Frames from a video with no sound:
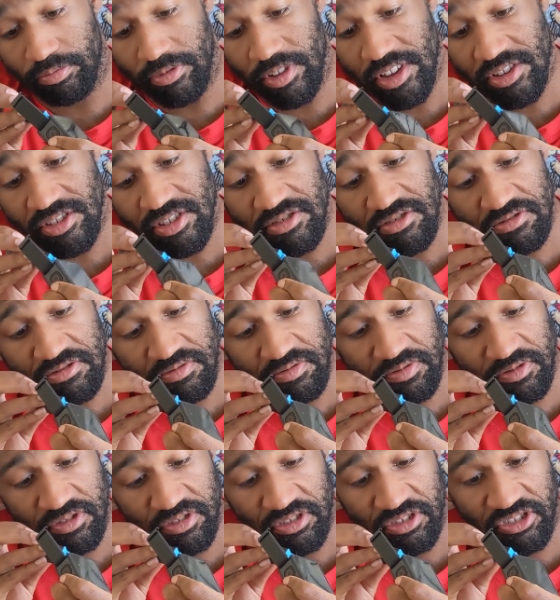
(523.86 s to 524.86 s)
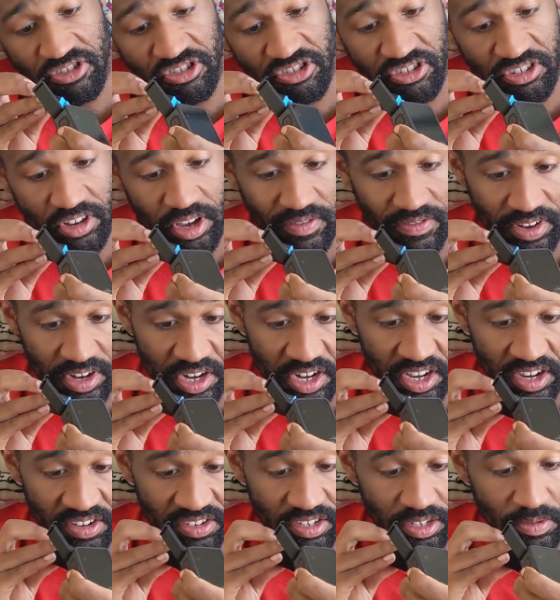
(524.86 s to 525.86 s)
let's just shove it in
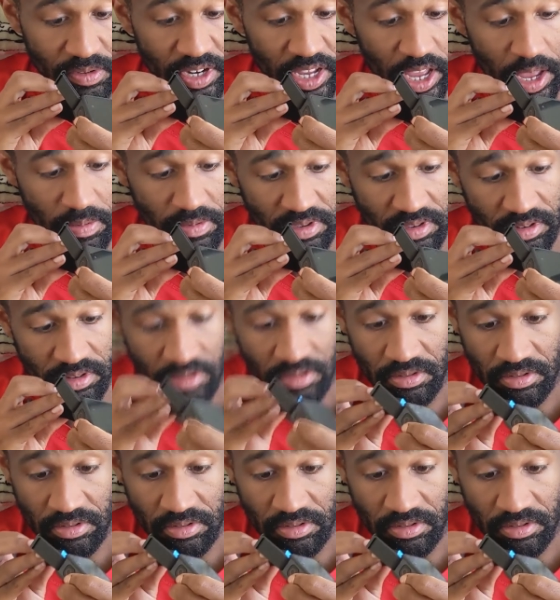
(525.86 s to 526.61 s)
here and see what happens.